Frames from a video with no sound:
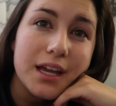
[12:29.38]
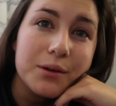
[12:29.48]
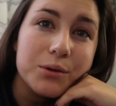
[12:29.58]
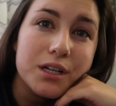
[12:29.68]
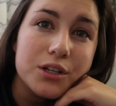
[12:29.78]

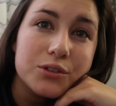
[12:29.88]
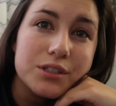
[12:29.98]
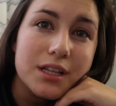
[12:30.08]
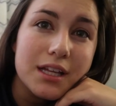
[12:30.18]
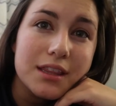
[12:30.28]
And we're gonna go
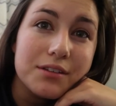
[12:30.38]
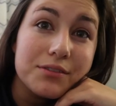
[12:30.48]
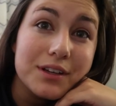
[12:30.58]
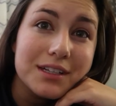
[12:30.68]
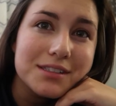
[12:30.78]
to like the
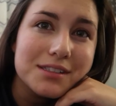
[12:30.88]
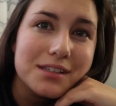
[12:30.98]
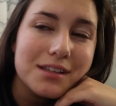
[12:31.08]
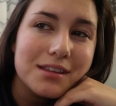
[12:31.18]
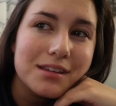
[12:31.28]

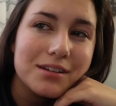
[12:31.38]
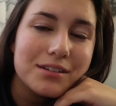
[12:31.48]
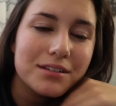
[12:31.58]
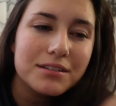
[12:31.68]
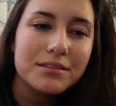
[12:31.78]
fancy
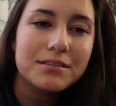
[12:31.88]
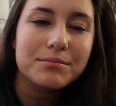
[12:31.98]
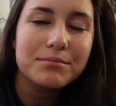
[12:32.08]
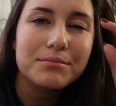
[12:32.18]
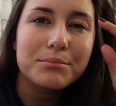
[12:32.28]
theater
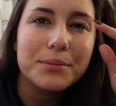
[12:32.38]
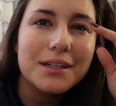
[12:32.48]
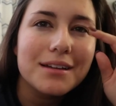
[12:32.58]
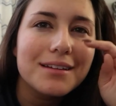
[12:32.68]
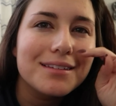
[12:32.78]

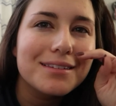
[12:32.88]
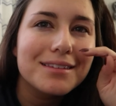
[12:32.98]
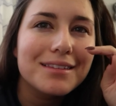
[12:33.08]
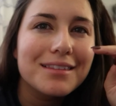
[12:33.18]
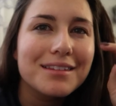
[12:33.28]

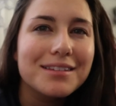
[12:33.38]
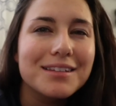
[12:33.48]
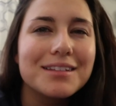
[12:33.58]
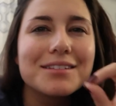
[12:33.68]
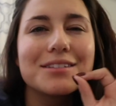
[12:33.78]
because the
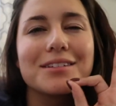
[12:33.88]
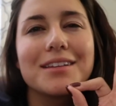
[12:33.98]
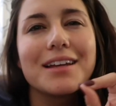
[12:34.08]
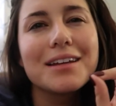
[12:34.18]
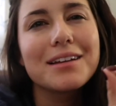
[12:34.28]
seats are
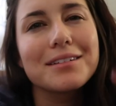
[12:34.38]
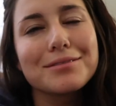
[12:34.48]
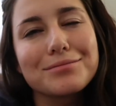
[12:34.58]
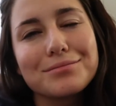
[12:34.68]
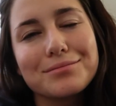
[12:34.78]
like
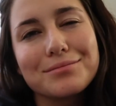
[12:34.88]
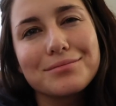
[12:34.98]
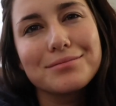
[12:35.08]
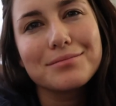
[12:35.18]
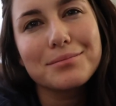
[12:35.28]

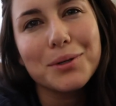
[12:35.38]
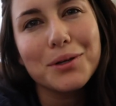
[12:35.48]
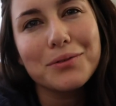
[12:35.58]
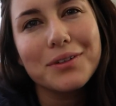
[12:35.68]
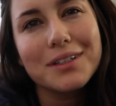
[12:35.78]

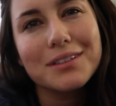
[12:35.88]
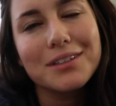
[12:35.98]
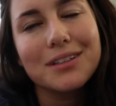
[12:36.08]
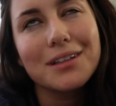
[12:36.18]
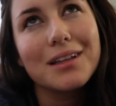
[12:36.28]
perfect.
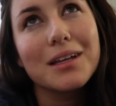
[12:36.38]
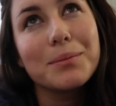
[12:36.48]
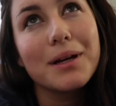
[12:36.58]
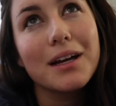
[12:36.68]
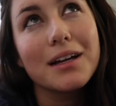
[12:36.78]
You get to lay
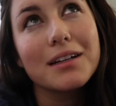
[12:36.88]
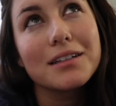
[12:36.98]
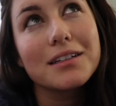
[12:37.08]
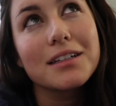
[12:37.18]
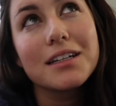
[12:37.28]

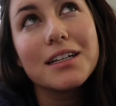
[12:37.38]
back.